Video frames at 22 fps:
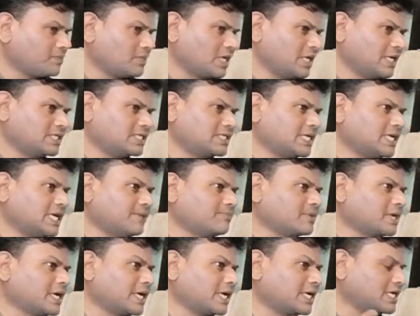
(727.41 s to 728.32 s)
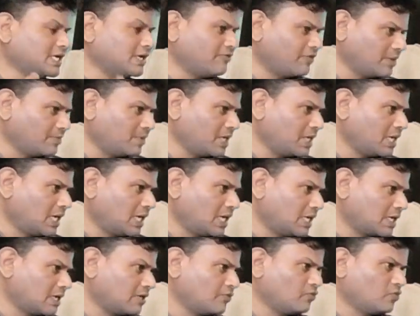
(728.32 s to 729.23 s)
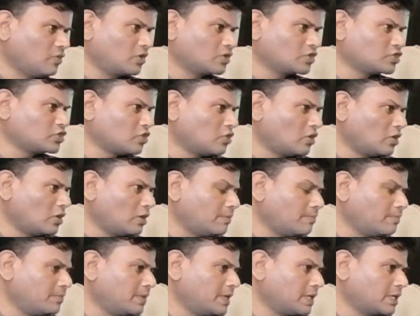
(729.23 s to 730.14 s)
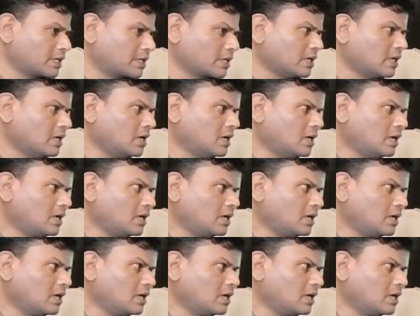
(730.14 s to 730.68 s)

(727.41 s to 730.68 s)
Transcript: Let's say I'm conducting a webinar or workshop or